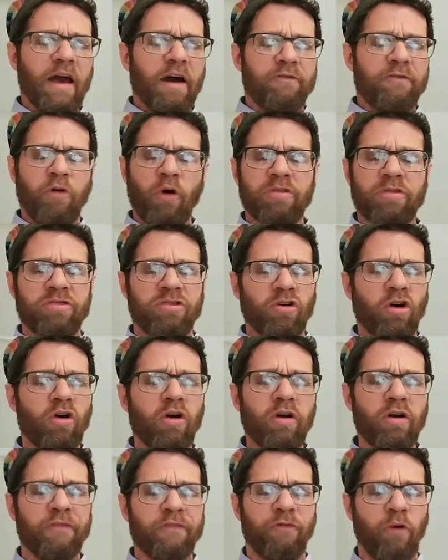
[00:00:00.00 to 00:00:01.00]
for
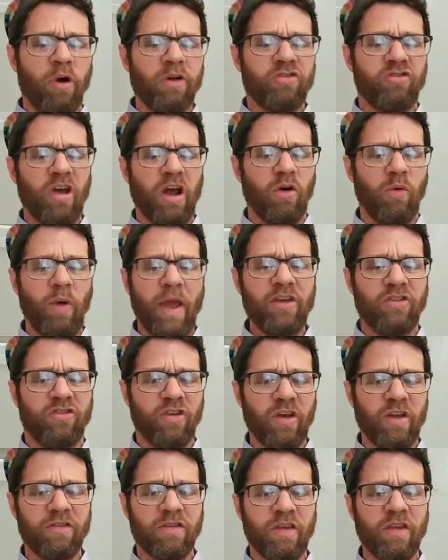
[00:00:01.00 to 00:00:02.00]
third or fourth generations.